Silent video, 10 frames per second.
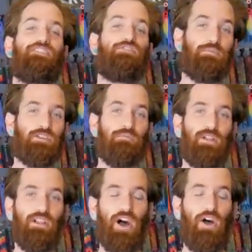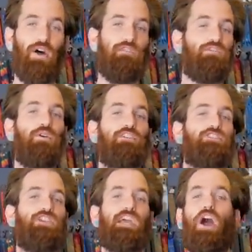description below. Of course,
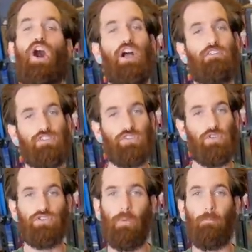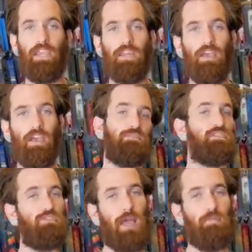check out all of our social media.
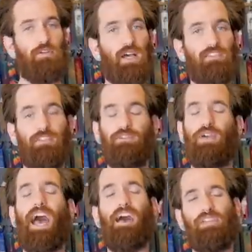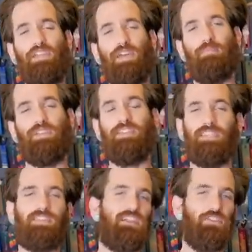Subscribe to us. If you haven't yet, please
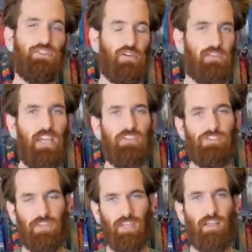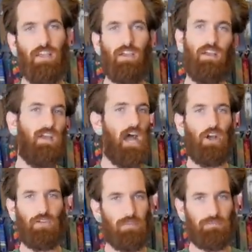hit that little notification thing.
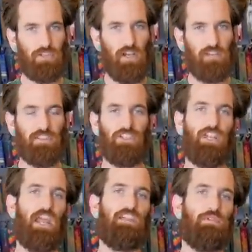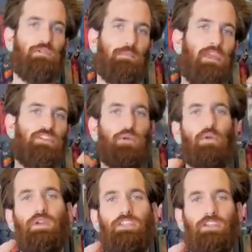Algorithms are constantly changing. We wanna make sure
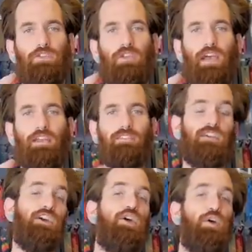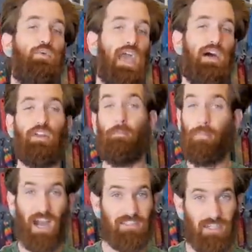we're reaching you guys. We have an
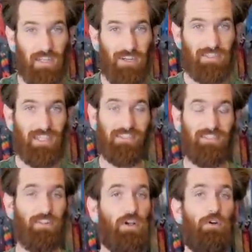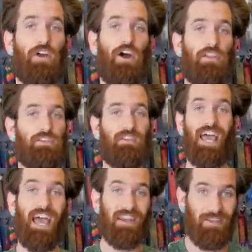unboxing contest still going on until
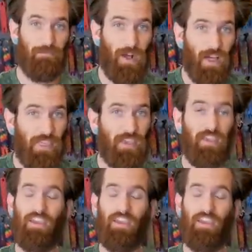the end of the month.